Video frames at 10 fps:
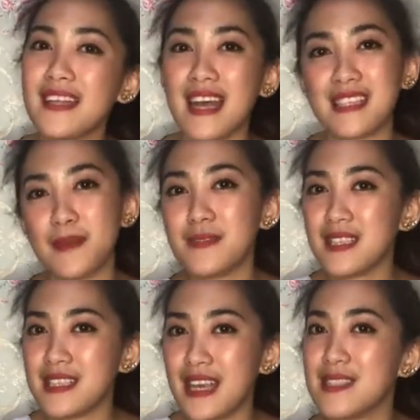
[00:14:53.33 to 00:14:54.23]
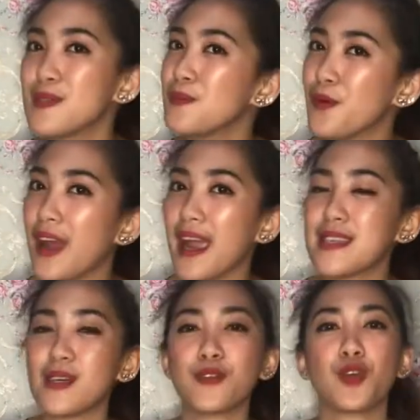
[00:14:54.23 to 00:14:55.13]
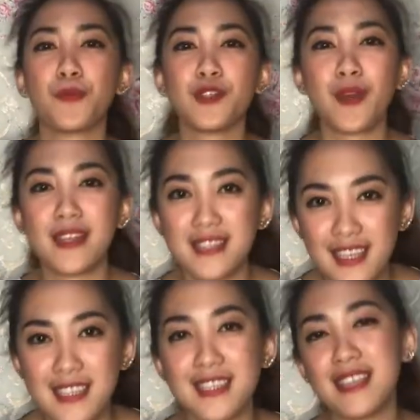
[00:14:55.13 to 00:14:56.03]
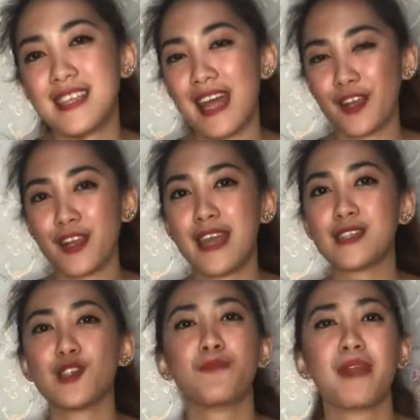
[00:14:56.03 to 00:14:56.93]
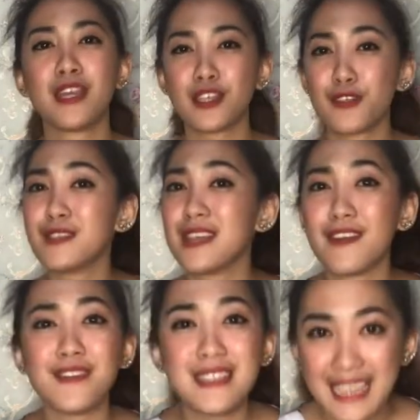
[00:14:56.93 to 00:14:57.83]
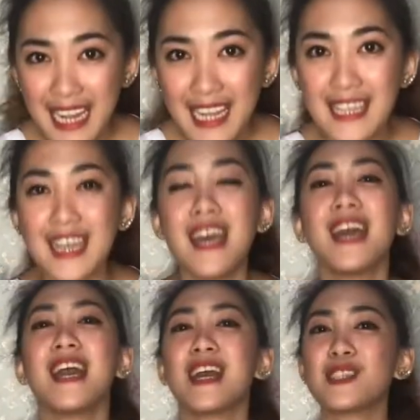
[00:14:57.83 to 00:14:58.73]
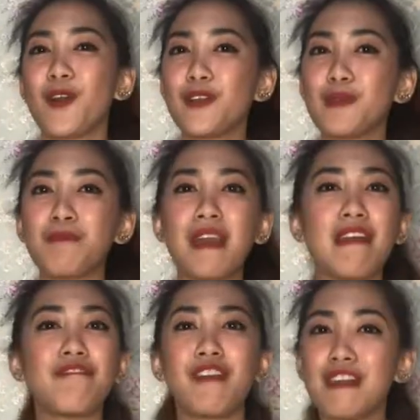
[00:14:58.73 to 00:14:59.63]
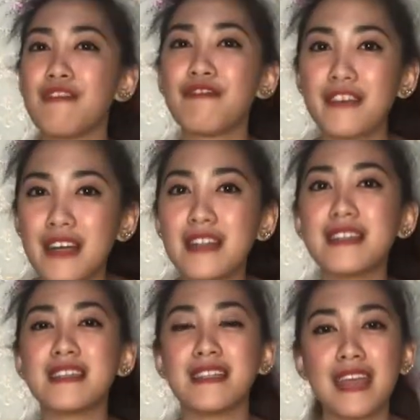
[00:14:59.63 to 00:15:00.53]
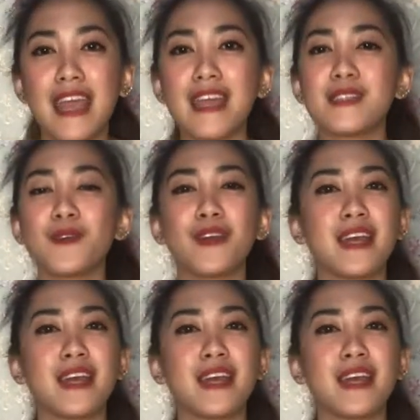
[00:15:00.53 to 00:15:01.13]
at SMC Side Cebu, guys, on October 26th. That's a Saturday, so make sure to save the date. It's going to be a fun-filled day, so you